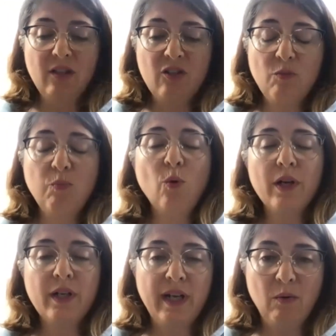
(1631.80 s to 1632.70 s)

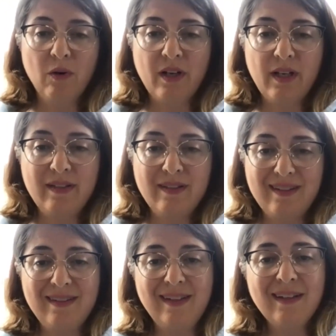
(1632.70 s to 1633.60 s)
support network is
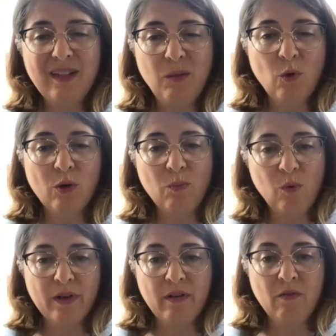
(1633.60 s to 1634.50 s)
exceedingly more
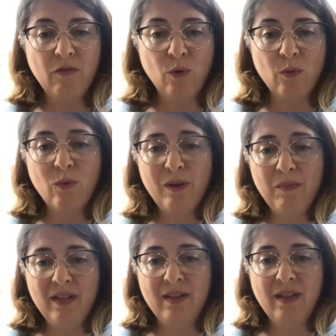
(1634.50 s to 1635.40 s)
important for
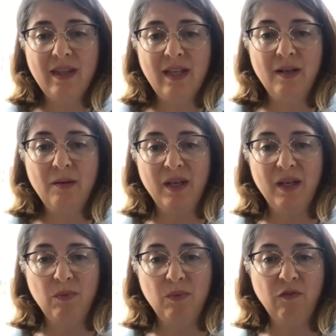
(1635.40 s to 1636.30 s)
women than it
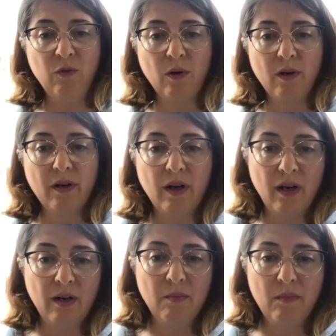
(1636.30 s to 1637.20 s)
might be for
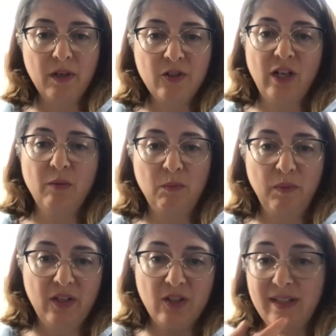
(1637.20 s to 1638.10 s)
a gentleman
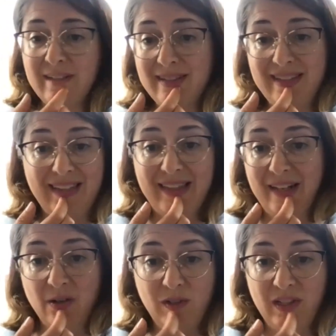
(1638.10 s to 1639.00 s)
patient. That's not to say that
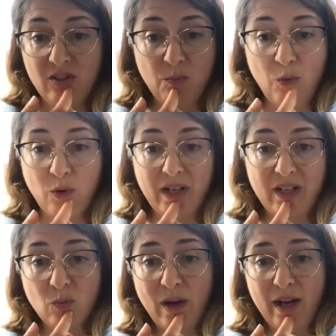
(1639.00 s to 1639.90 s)
they don't need support
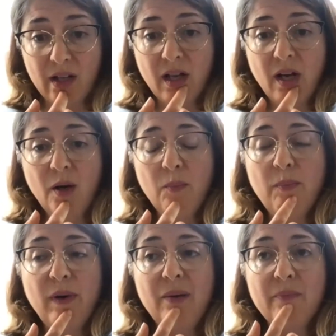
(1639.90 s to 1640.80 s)
as well,
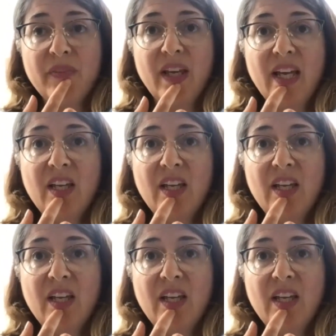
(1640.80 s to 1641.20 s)
but